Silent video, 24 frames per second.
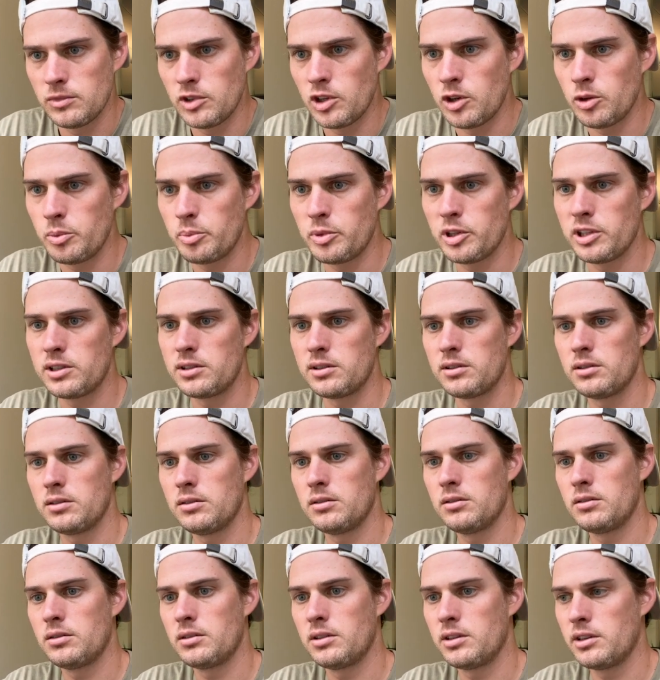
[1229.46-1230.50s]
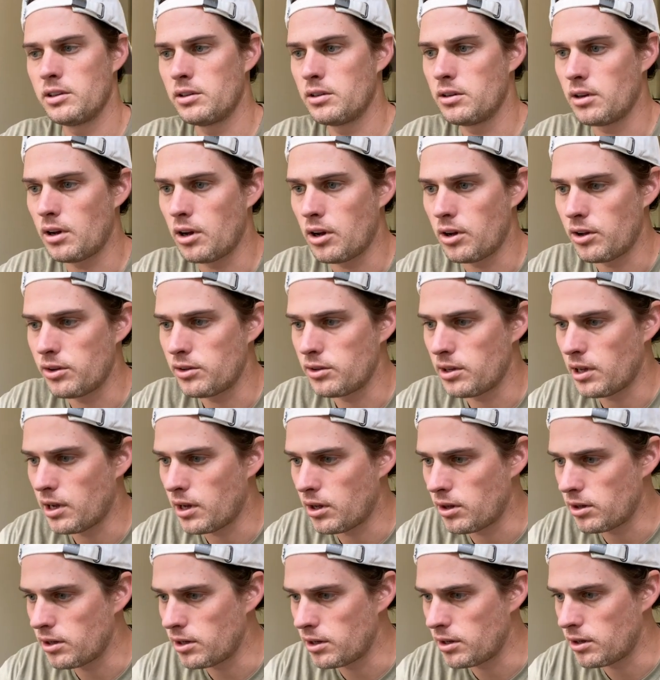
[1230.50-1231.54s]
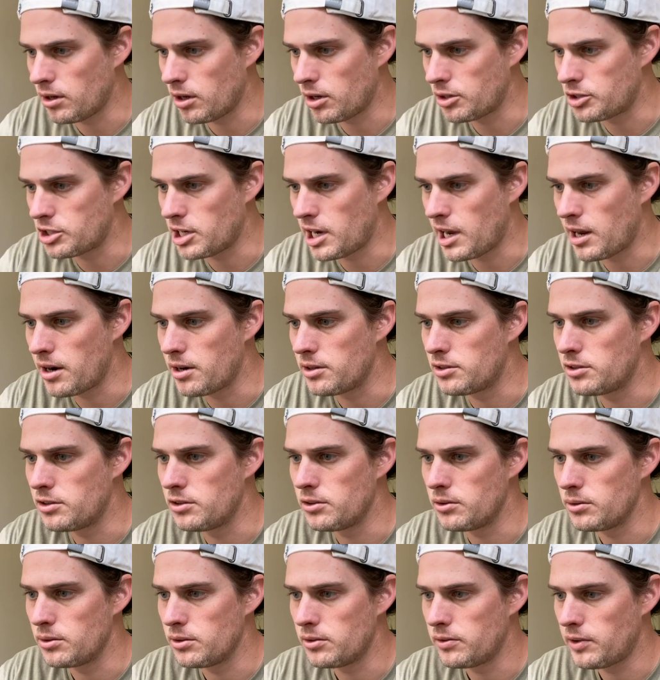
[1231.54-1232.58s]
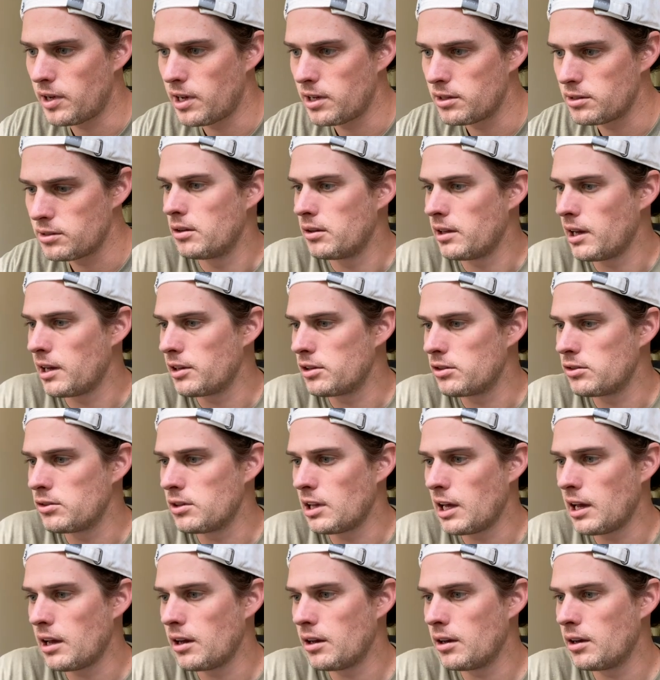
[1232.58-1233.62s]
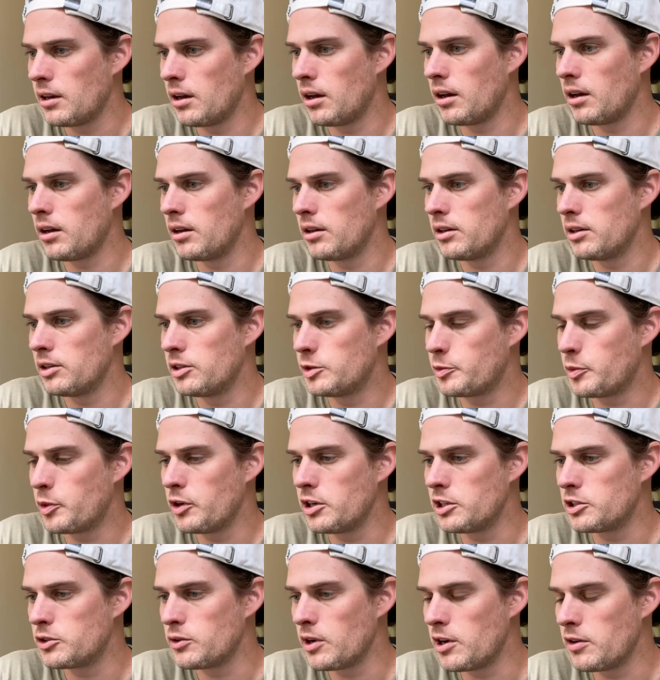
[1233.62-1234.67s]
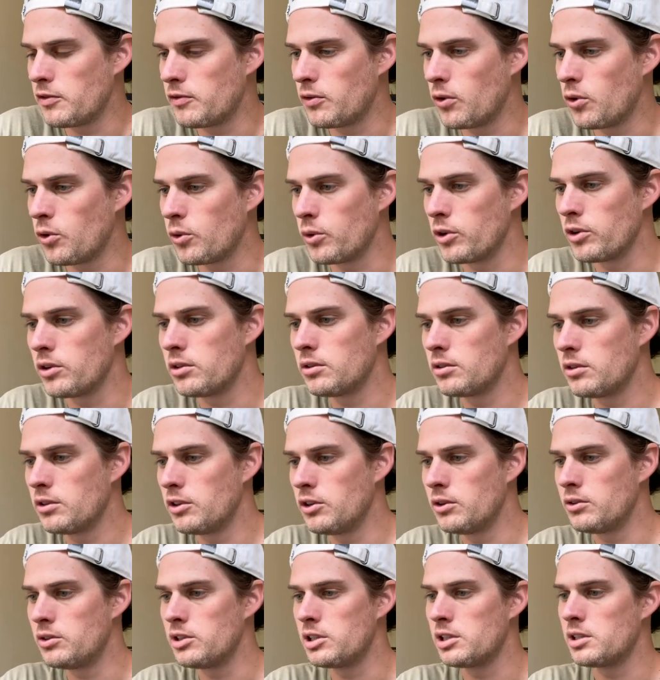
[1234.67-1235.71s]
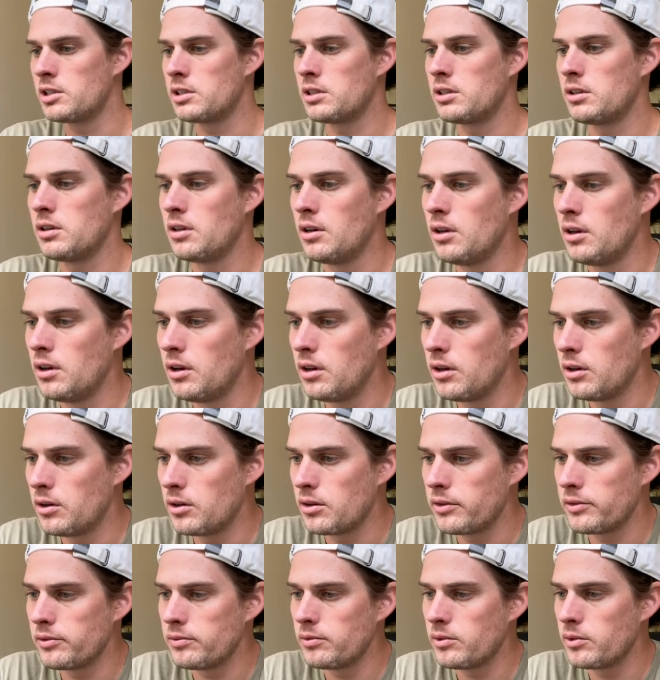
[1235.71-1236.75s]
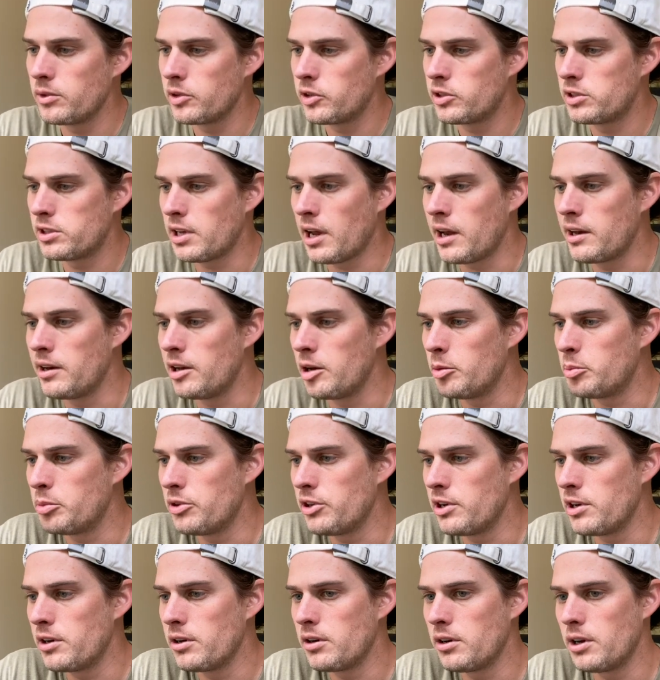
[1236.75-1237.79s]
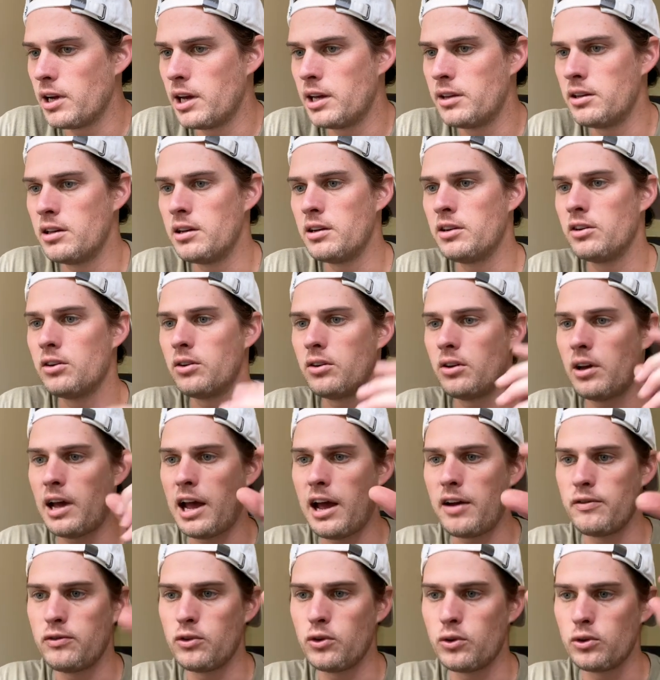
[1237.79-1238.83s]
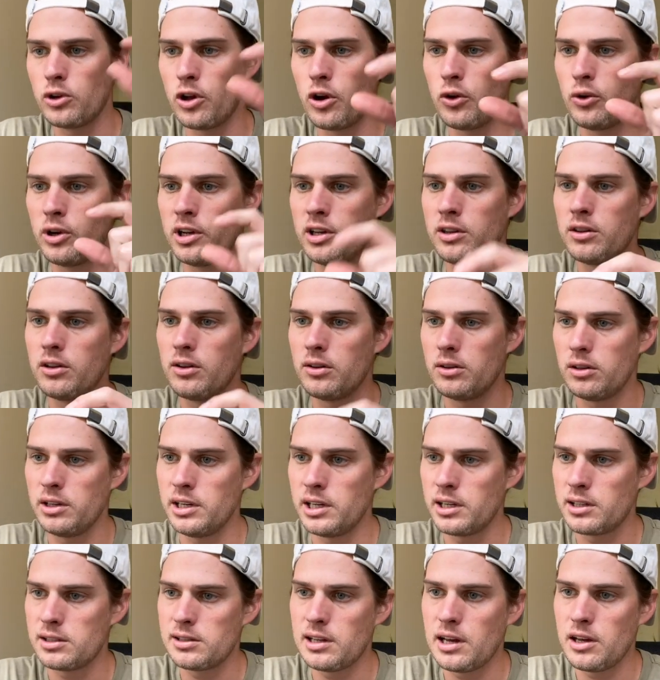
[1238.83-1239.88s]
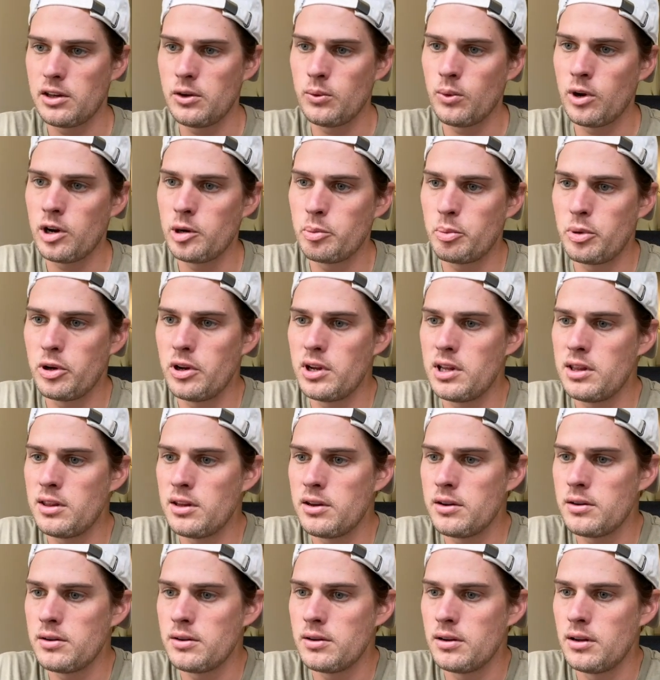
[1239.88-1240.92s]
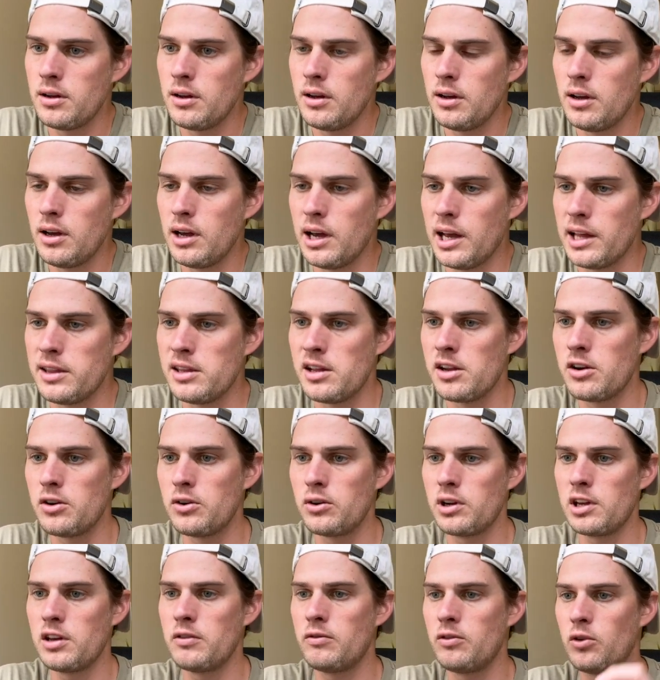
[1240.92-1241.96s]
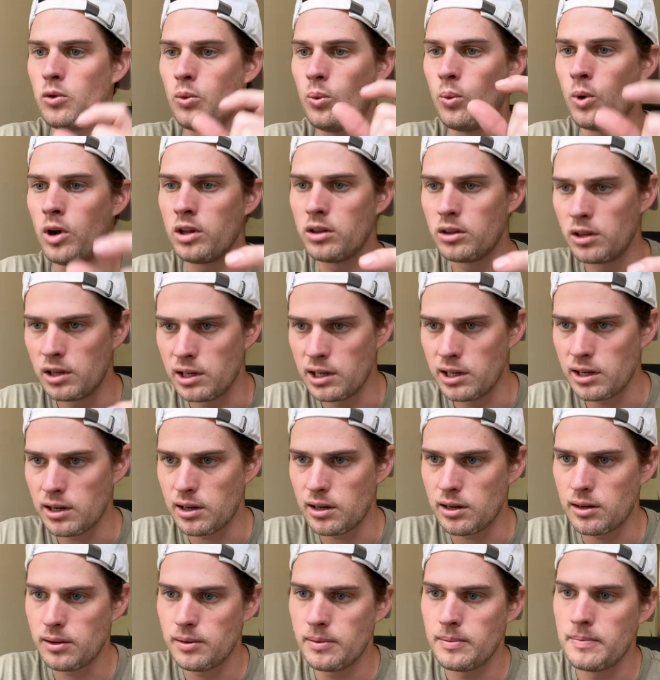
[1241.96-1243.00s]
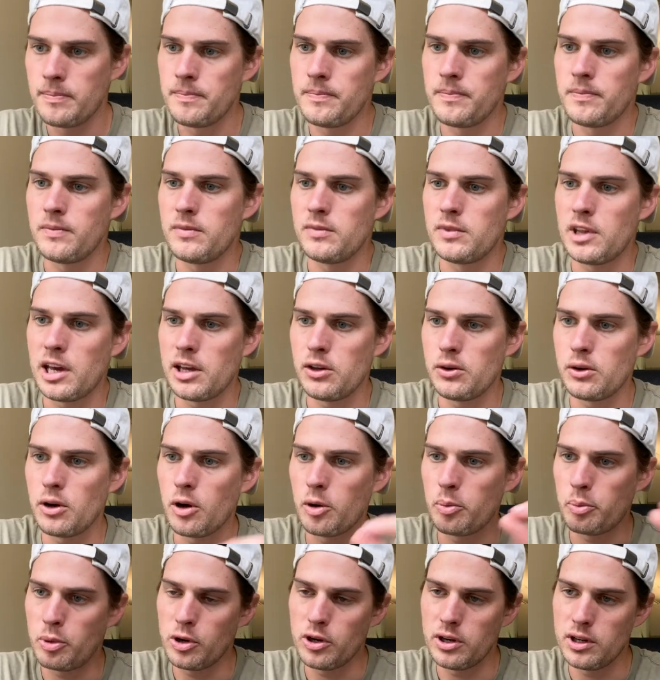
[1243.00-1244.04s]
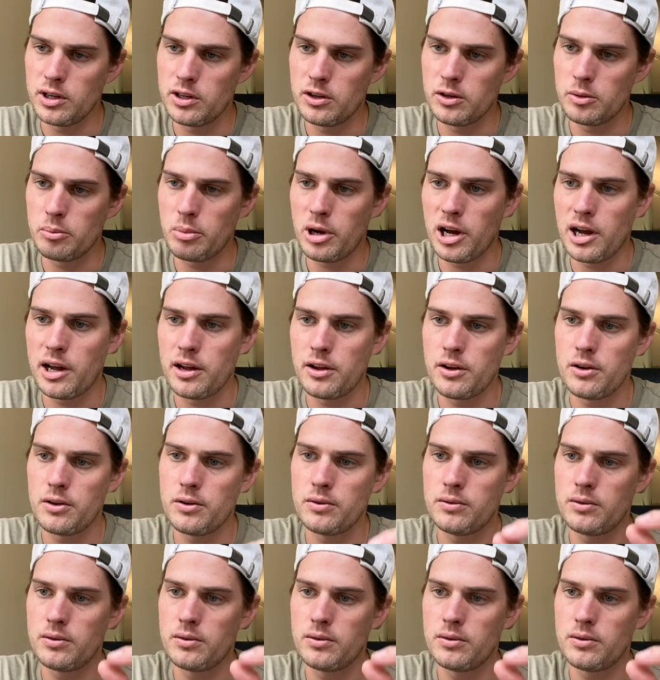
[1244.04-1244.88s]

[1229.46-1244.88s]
Nope, it's here. I'll chat it to you real fast. Yeah, so that it's pretty straightforward. You just sign up there, and then it'll have you load in the links that you want to put in there, and then it'll give you one link that you go put in your bio,